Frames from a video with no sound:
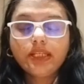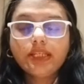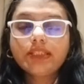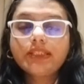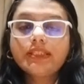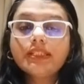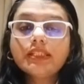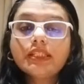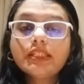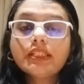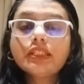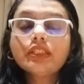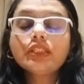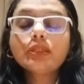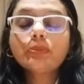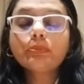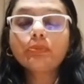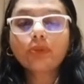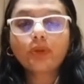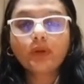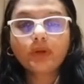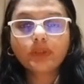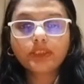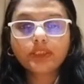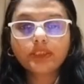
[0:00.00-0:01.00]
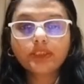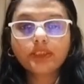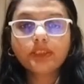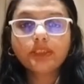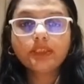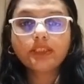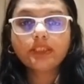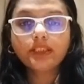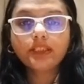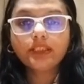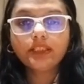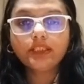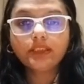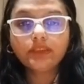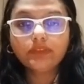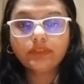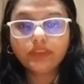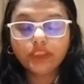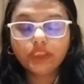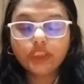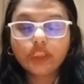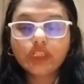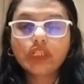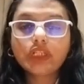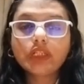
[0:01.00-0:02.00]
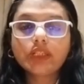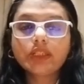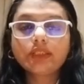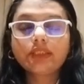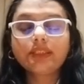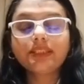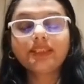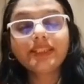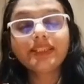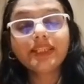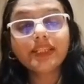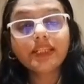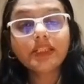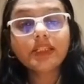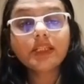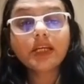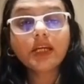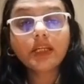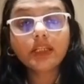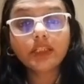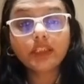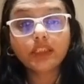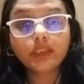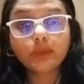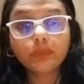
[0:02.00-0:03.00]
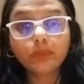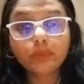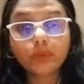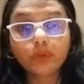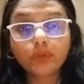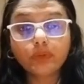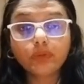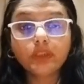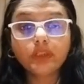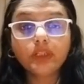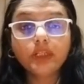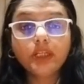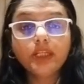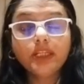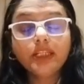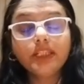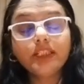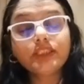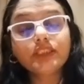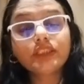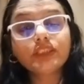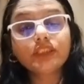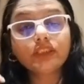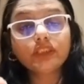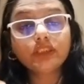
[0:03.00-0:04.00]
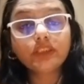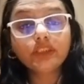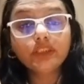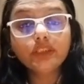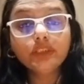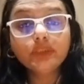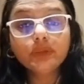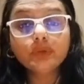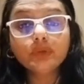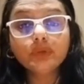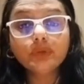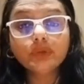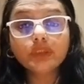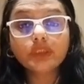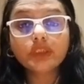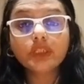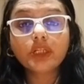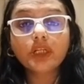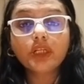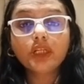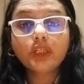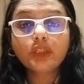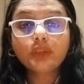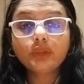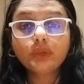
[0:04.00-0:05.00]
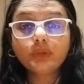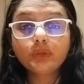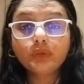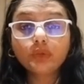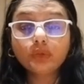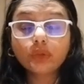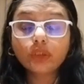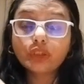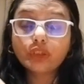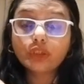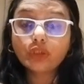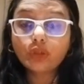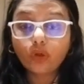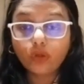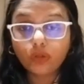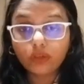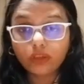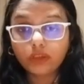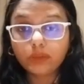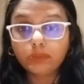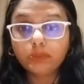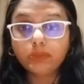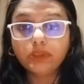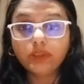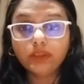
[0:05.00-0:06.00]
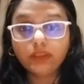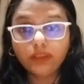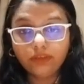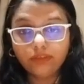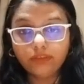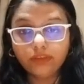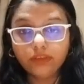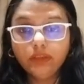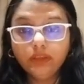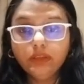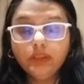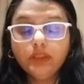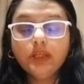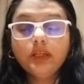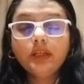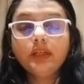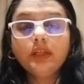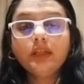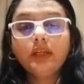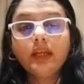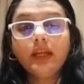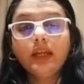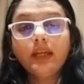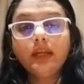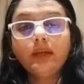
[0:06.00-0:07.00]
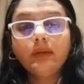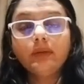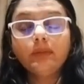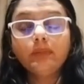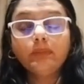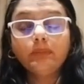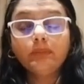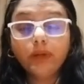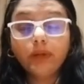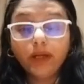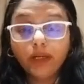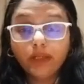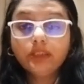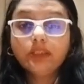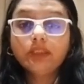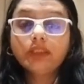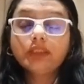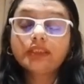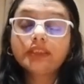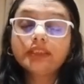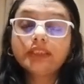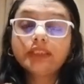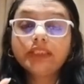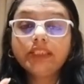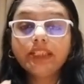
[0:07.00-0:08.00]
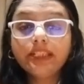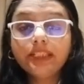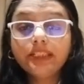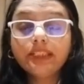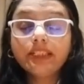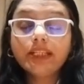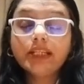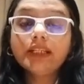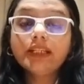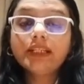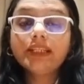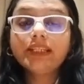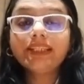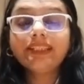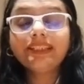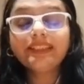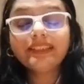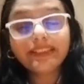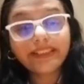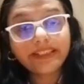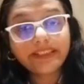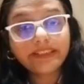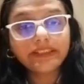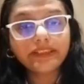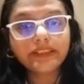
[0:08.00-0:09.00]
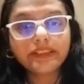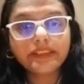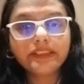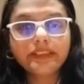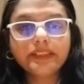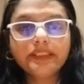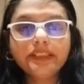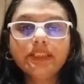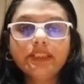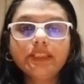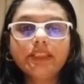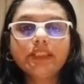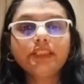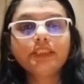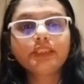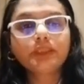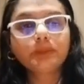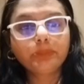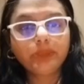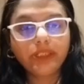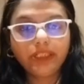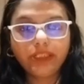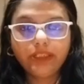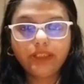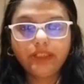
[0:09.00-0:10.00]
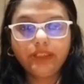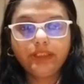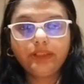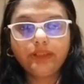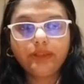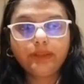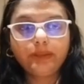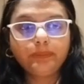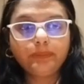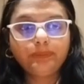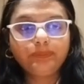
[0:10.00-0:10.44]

This is a process in which the data input is reduced to a tolerable level, but the data integrity is maintained.